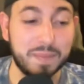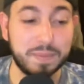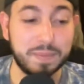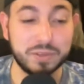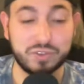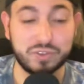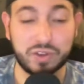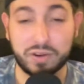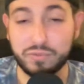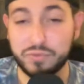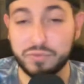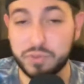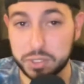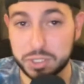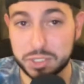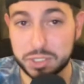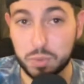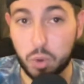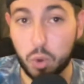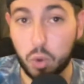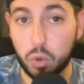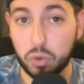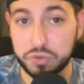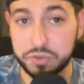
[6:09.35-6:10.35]
and try to fill some
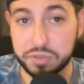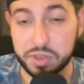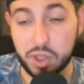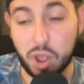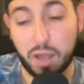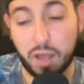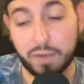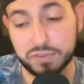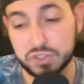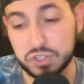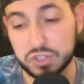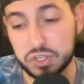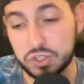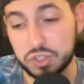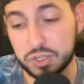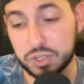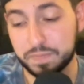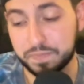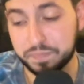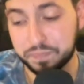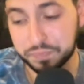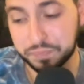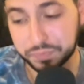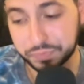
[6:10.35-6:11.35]
holes in the offseason.